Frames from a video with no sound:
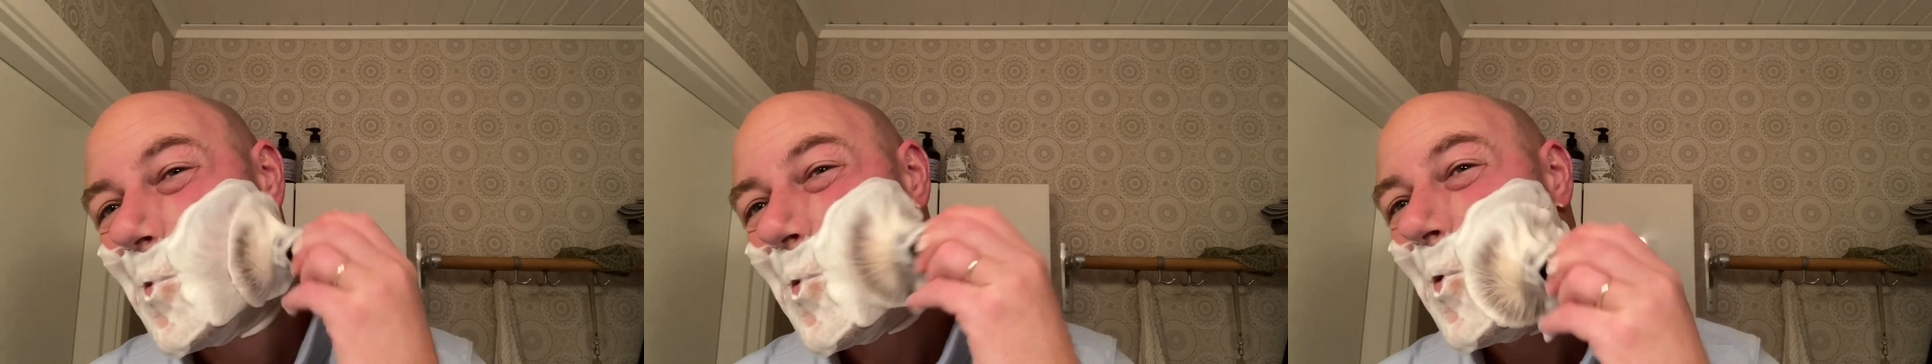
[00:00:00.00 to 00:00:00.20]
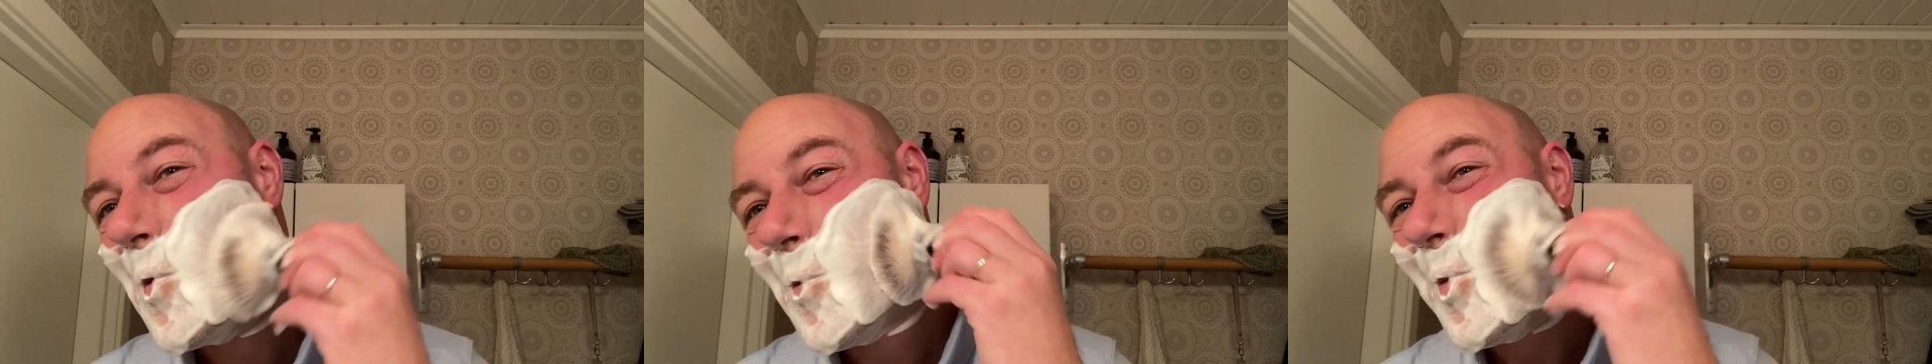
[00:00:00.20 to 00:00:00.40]

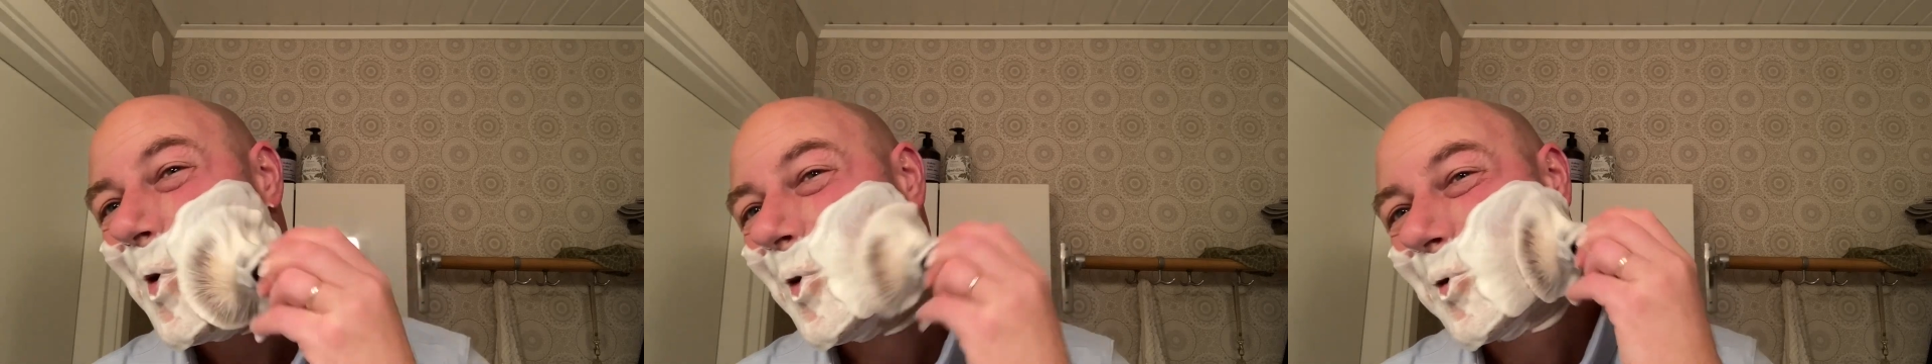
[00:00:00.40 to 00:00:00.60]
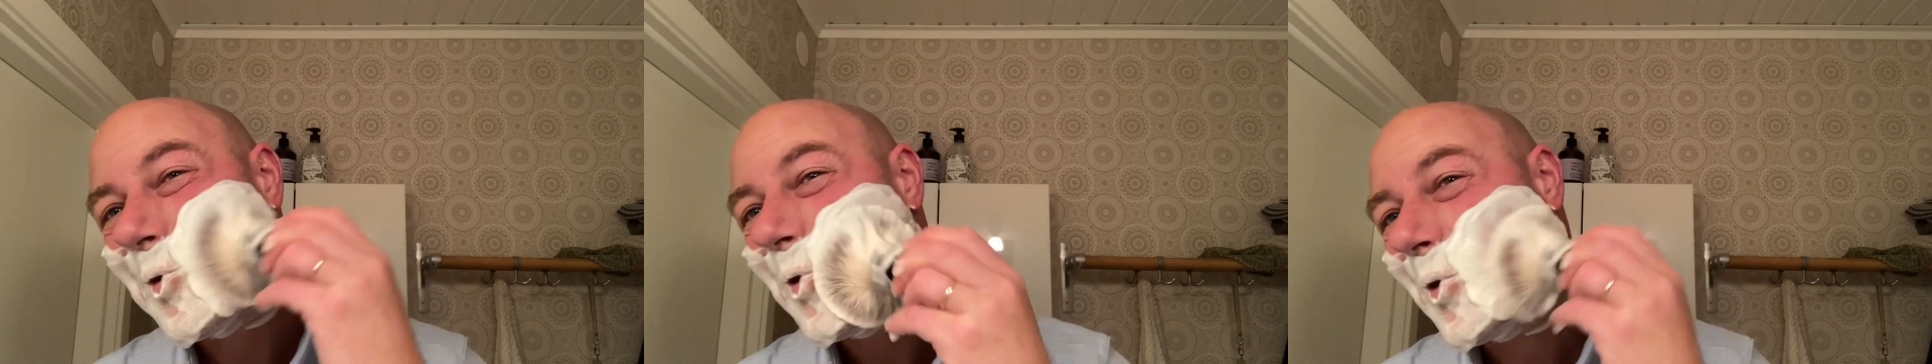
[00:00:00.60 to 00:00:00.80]
A
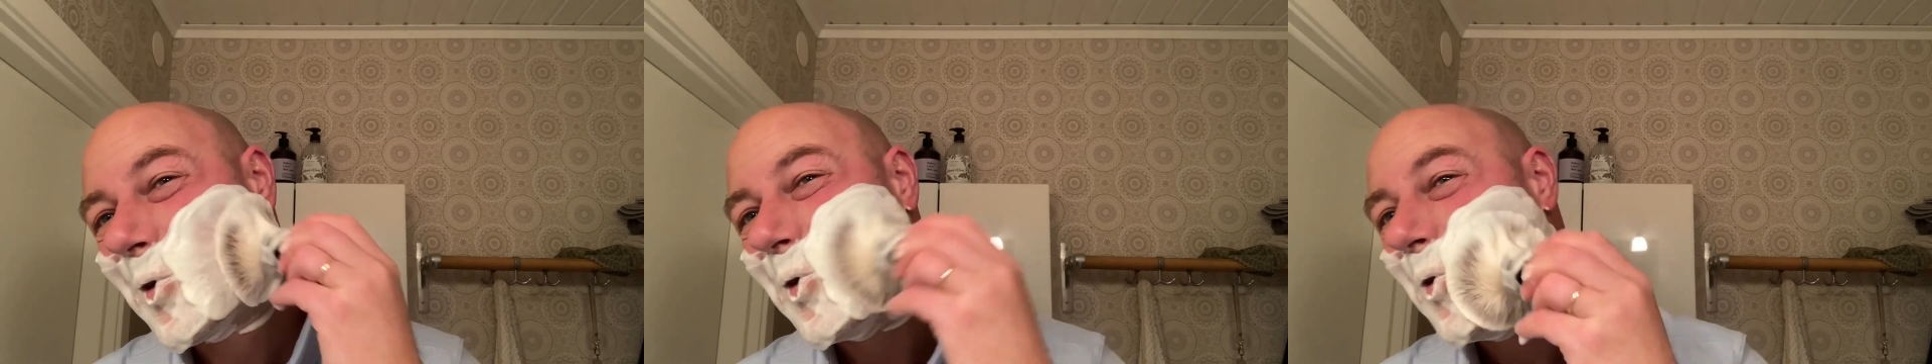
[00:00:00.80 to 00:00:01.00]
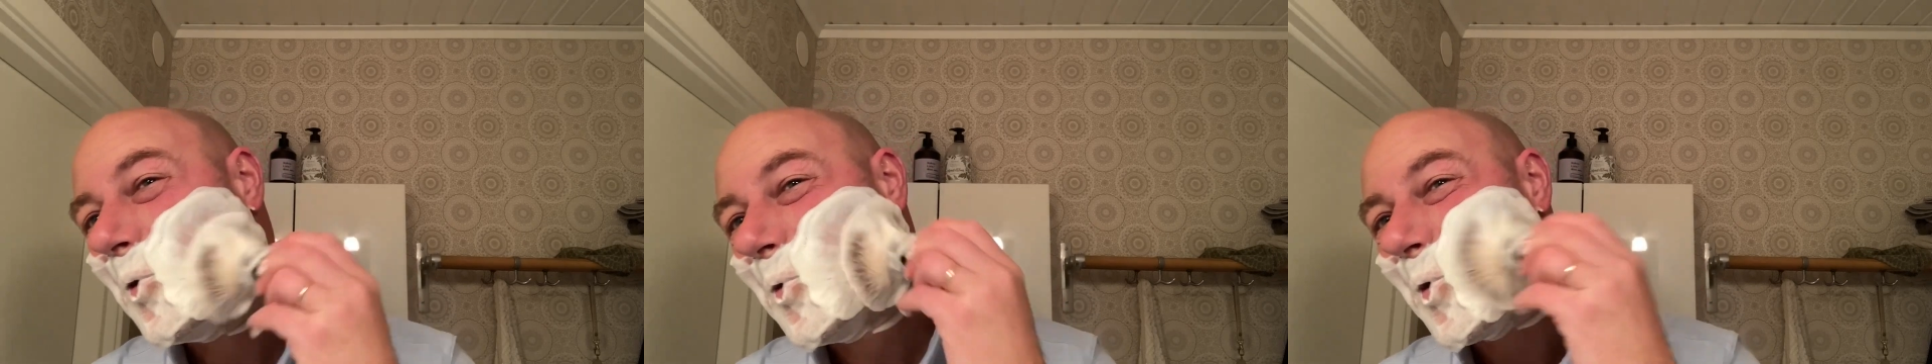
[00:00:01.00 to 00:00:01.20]
man's got to
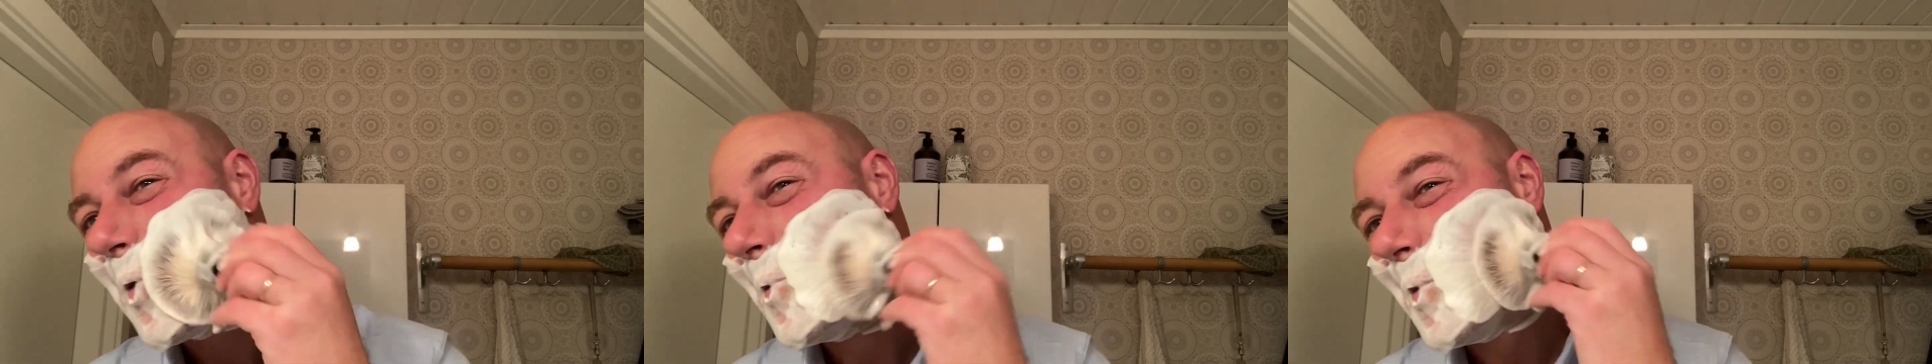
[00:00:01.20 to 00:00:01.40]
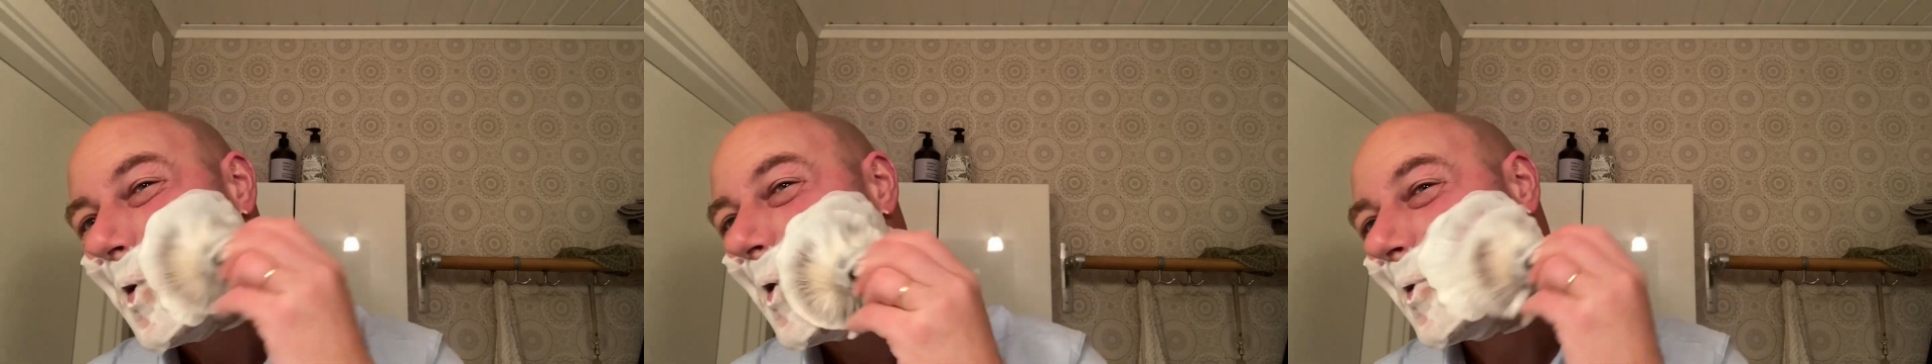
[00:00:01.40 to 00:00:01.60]
do what a
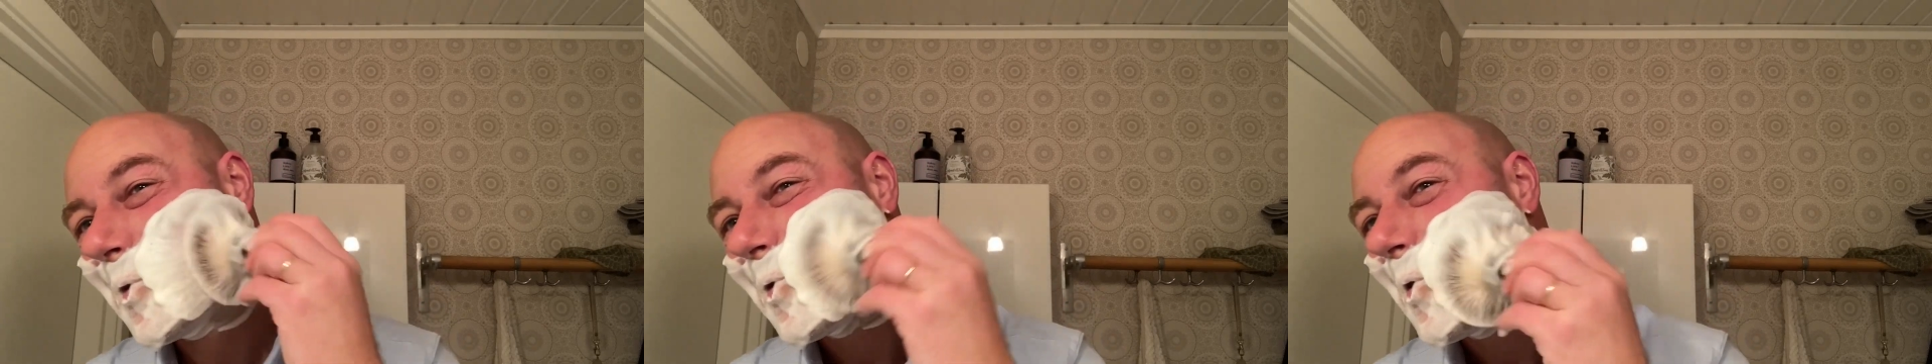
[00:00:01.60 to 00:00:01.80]
man's